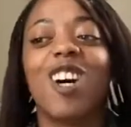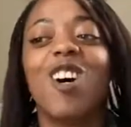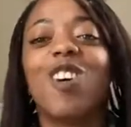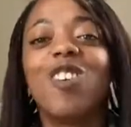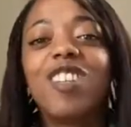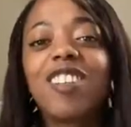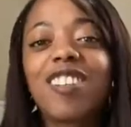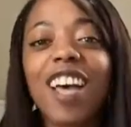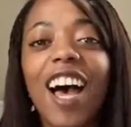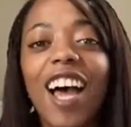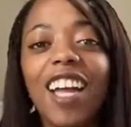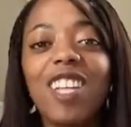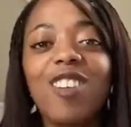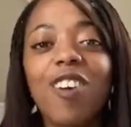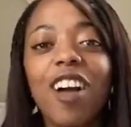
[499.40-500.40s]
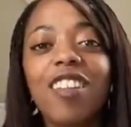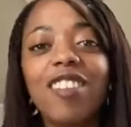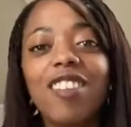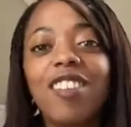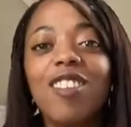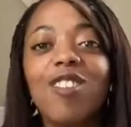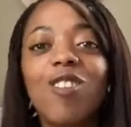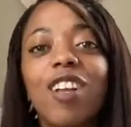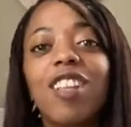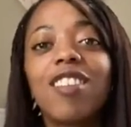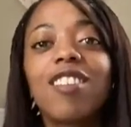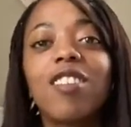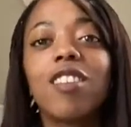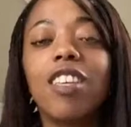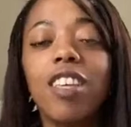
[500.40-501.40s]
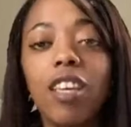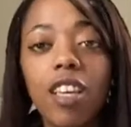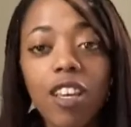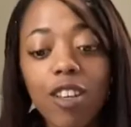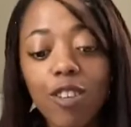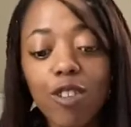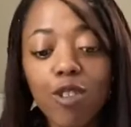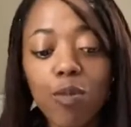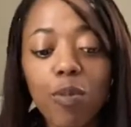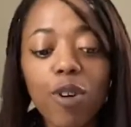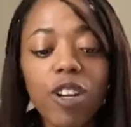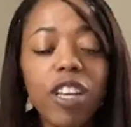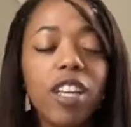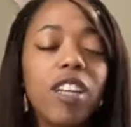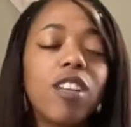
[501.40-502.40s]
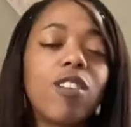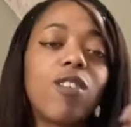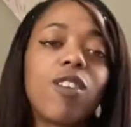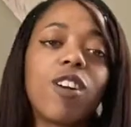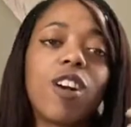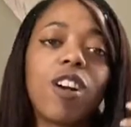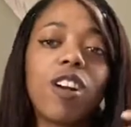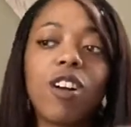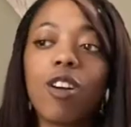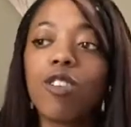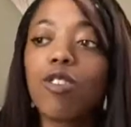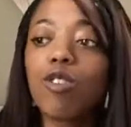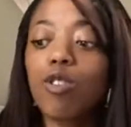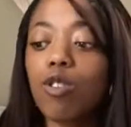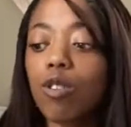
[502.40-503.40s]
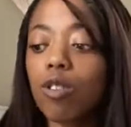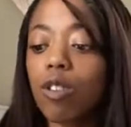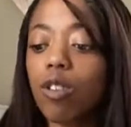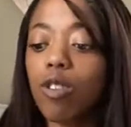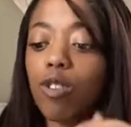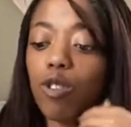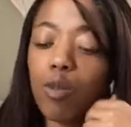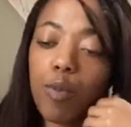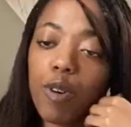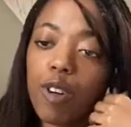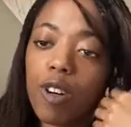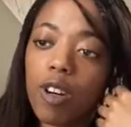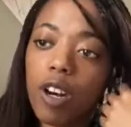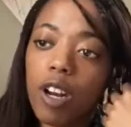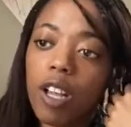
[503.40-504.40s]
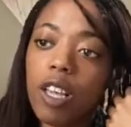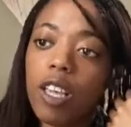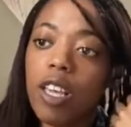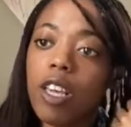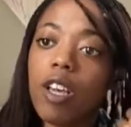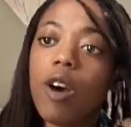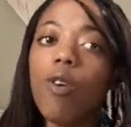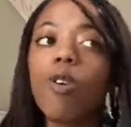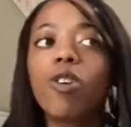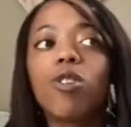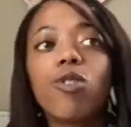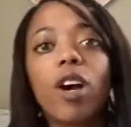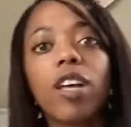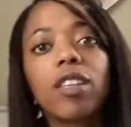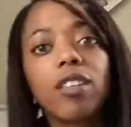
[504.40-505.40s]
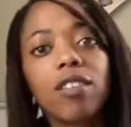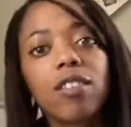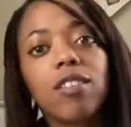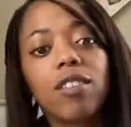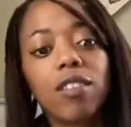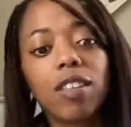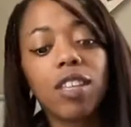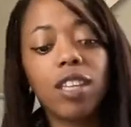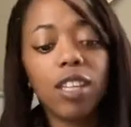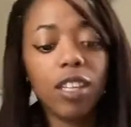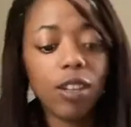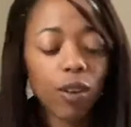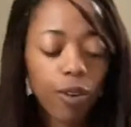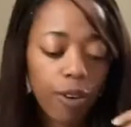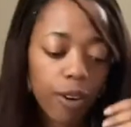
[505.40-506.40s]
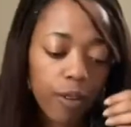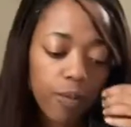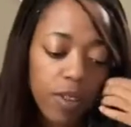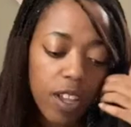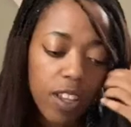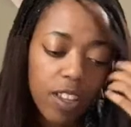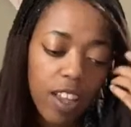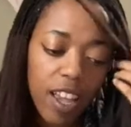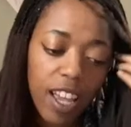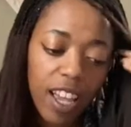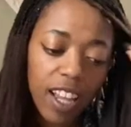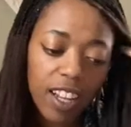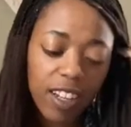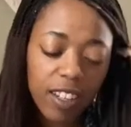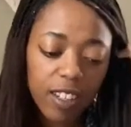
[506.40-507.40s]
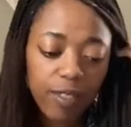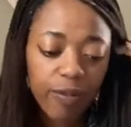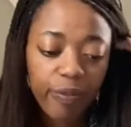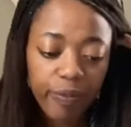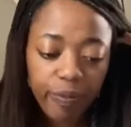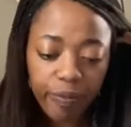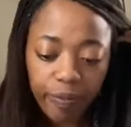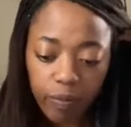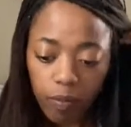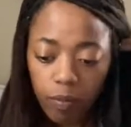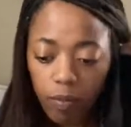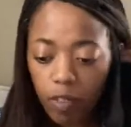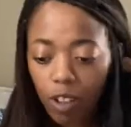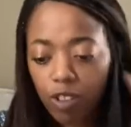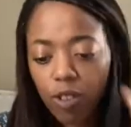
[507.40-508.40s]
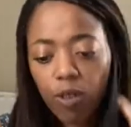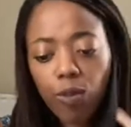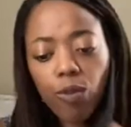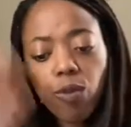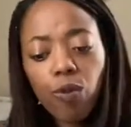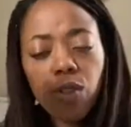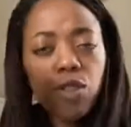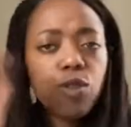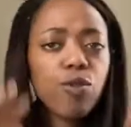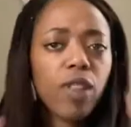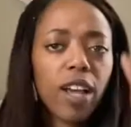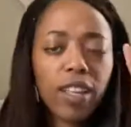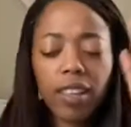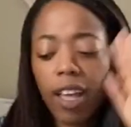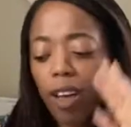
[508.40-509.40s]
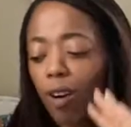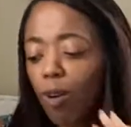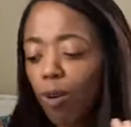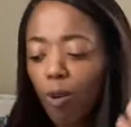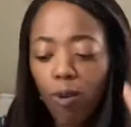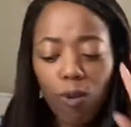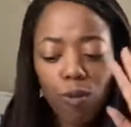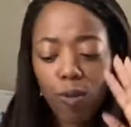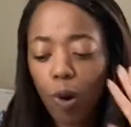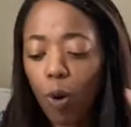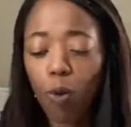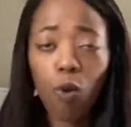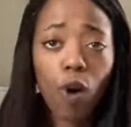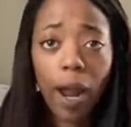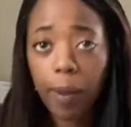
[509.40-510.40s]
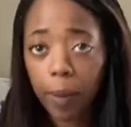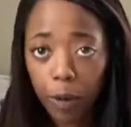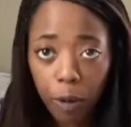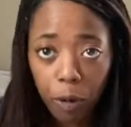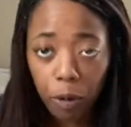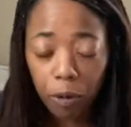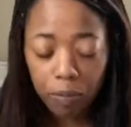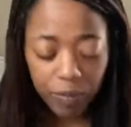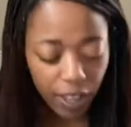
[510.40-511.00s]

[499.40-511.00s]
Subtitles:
which side do I listen to the super id or the super ego, or do I listen to the id? And so went through like that whole rabbit hole.